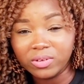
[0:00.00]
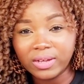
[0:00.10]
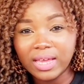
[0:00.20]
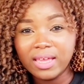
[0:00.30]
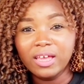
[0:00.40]

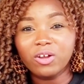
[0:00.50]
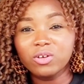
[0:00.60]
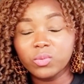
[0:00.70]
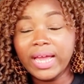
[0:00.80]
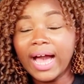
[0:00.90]
Okay, because
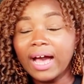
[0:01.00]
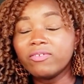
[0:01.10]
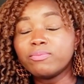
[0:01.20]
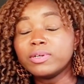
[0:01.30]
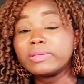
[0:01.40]
we
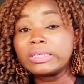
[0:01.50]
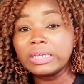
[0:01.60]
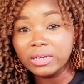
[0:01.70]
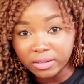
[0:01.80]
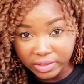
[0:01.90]
have mosquitoes in